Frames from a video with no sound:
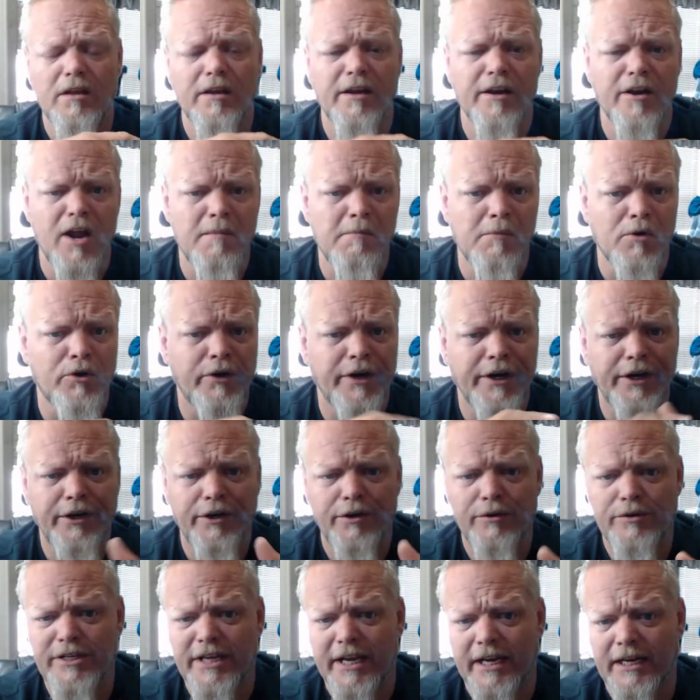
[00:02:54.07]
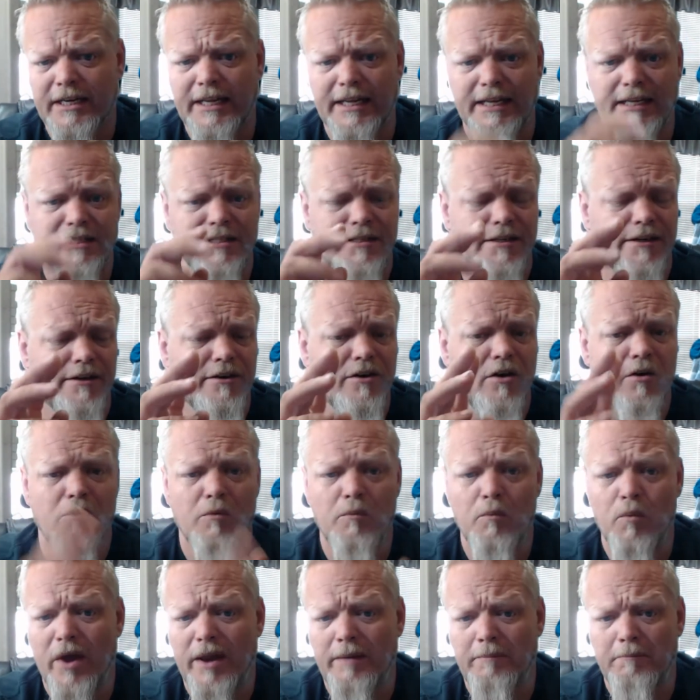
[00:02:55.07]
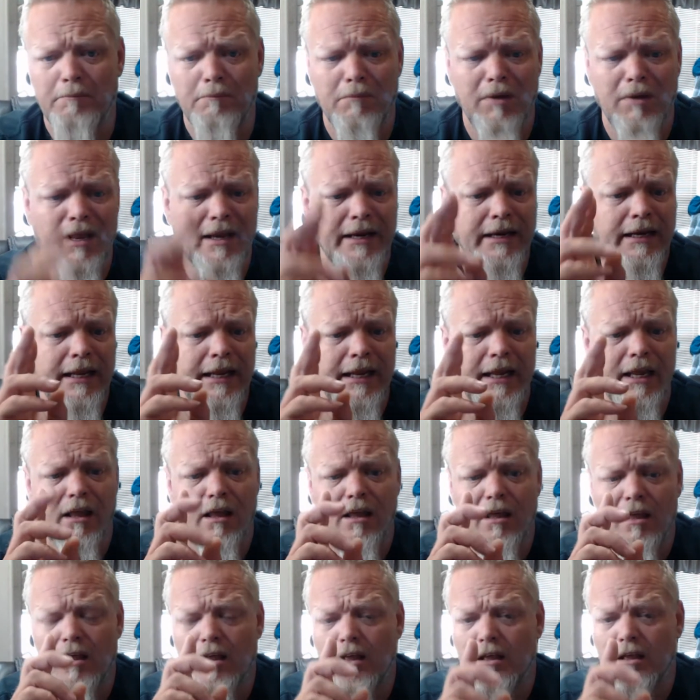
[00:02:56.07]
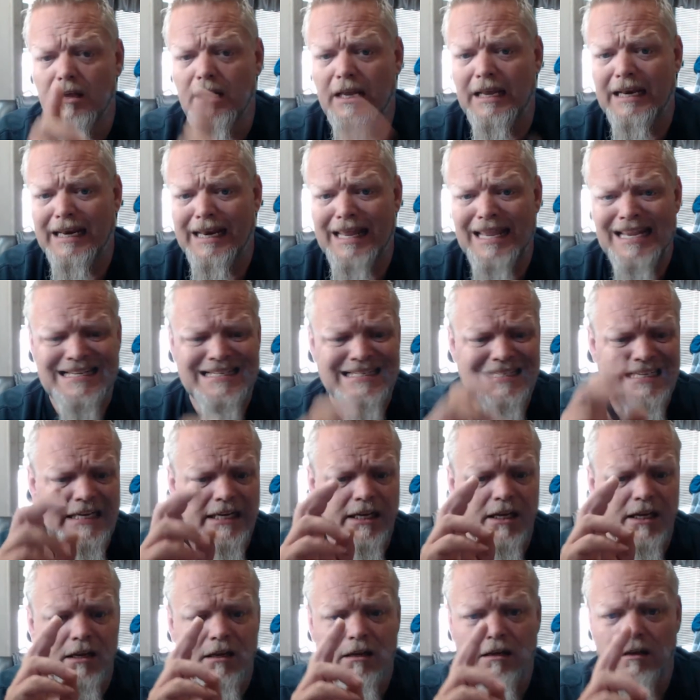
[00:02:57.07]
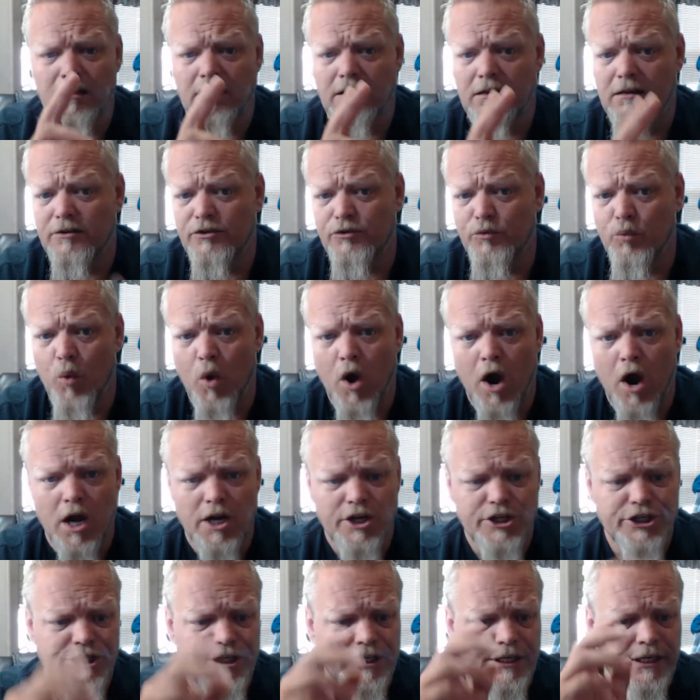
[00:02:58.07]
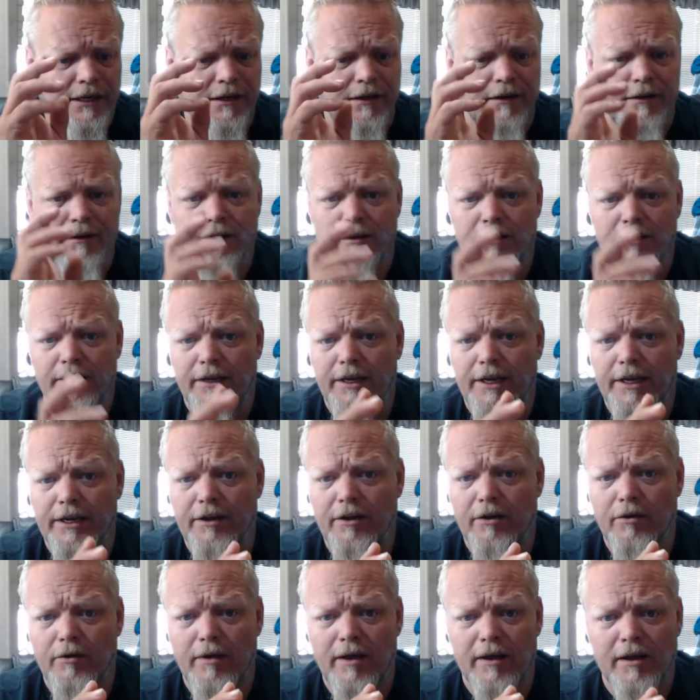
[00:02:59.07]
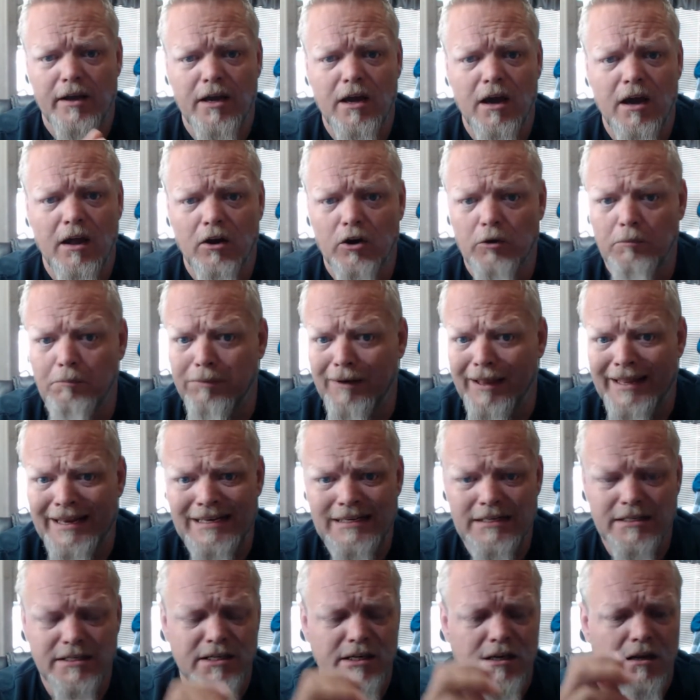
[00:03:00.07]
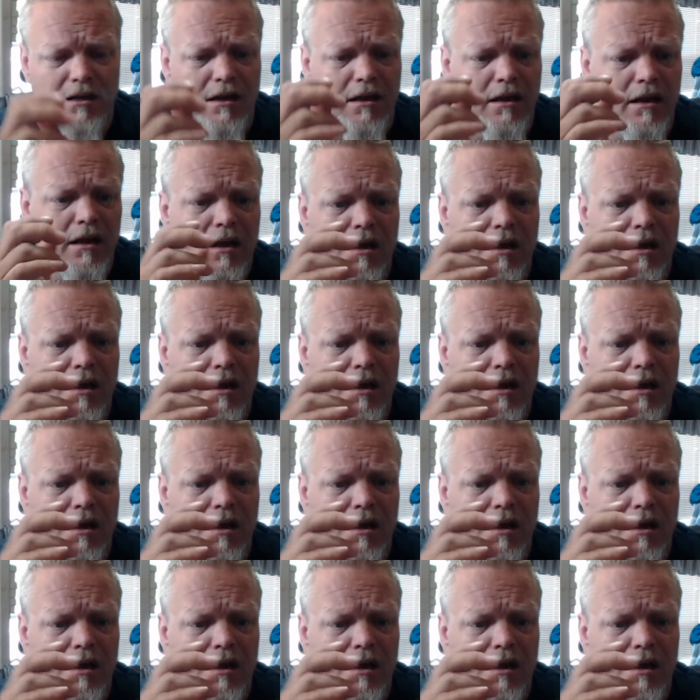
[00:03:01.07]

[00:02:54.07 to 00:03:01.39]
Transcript: You know, I'm learning new techniques, you know, wet blending, glazing, washing, you know, color blends.